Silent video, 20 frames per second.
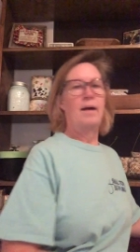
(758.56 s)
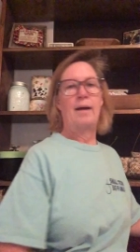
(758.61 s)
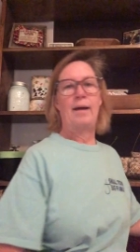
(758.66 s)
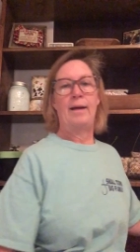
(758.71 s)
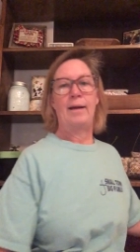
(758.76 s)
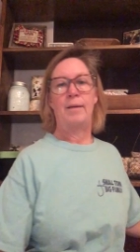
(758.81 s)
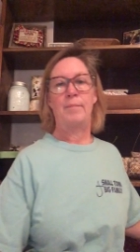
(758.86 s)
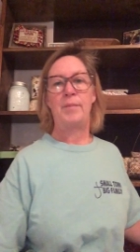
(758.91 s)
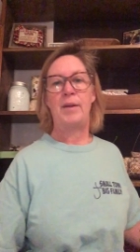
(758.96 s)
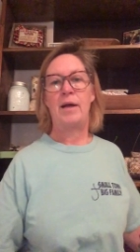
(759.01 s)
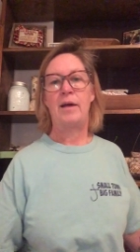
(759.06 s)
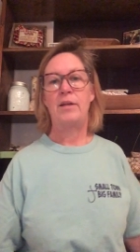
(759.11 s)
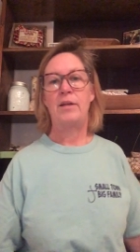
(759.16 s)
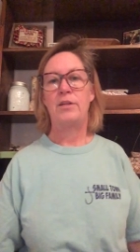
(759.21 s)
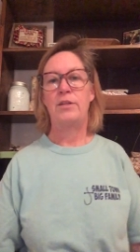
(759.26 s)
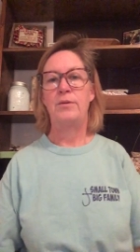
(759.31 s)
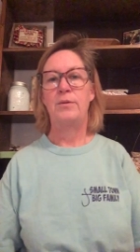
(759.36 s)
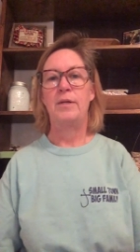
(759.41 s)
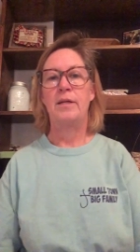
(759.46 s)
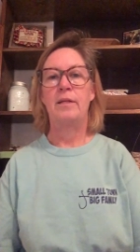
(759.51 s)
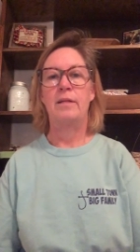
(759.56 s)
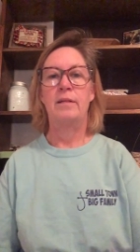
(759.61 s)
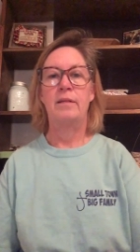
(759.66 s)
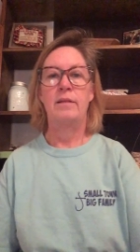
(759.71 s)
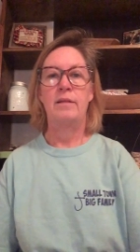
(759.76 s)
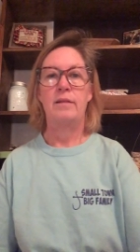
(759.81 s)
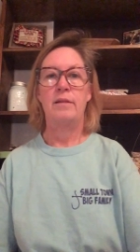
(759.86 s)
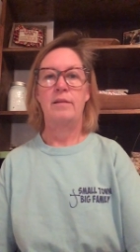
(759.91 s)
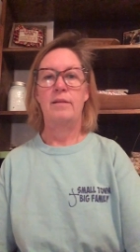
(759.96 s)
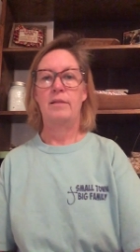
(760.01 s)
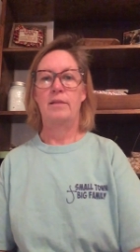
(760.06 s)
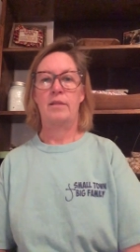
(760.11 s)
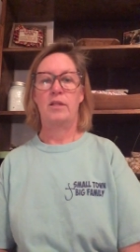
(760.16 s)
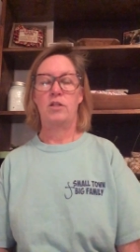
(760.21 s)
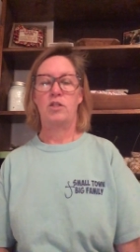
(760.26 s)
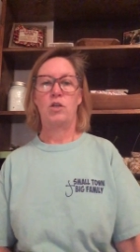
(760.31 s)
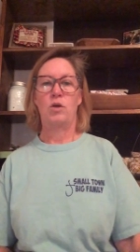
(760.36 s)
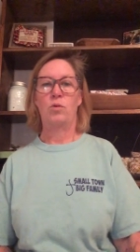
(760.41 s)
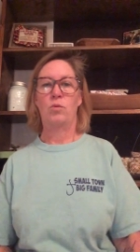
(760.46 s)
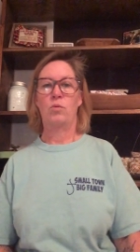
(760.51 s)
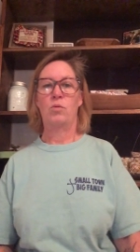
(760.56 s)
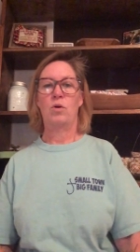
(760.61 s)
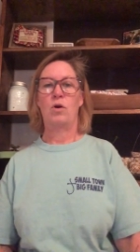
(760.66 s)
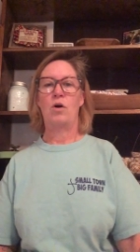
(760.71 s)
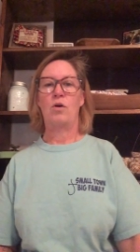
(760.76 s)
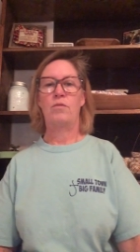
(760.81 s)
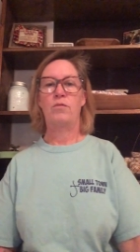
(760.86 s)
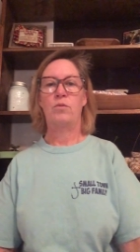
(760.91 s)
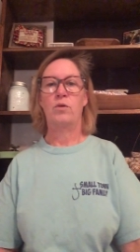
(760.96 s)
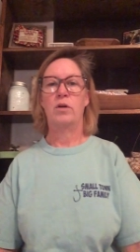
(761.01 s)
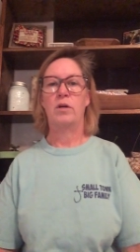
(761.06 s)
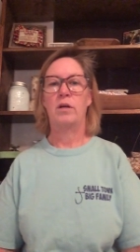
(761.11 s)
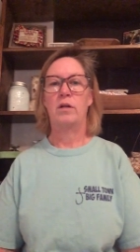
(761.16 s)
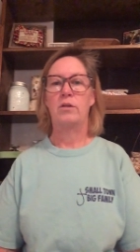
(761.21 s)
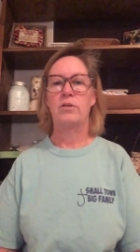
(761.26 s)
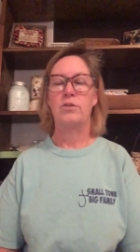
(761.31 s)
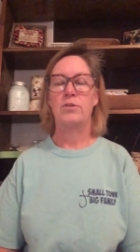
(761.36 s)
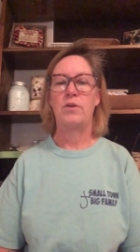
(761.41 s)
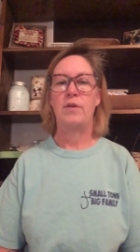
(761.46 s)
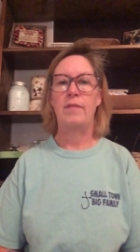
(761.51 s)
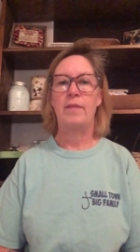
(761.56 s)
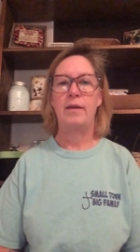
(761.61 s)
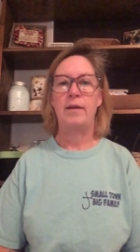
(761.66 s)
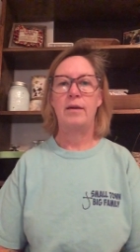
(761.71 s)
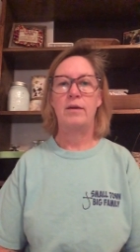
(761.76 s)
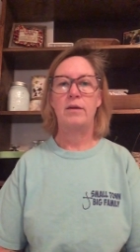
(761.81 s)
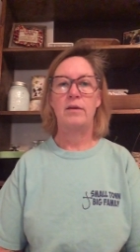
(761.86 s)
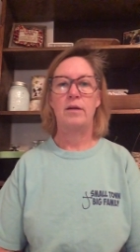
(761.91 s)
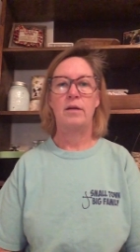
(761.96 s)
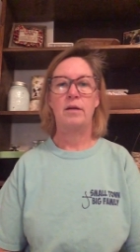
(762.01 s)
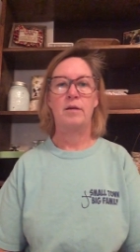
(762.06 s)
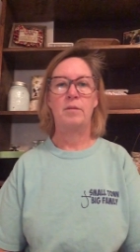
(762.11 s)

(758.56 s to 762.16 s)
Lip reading: I am not doing the total call for colors on there.